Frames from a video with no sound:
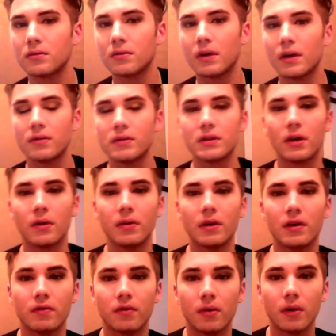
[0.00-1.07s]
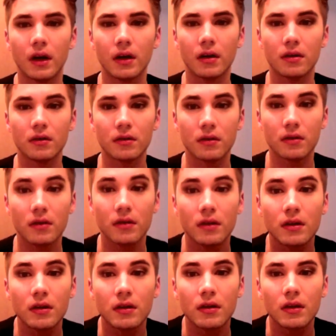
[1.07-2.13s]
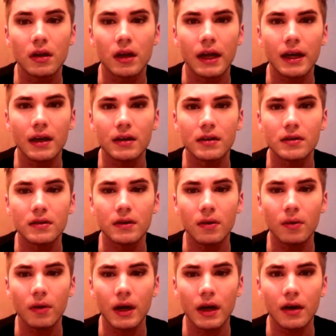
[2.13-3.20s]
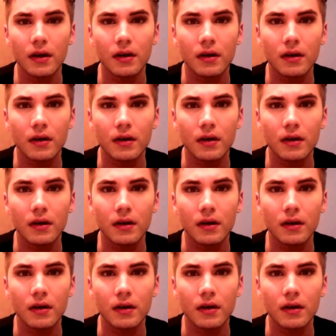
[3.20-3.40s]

what I was going for. The lighting is so weird.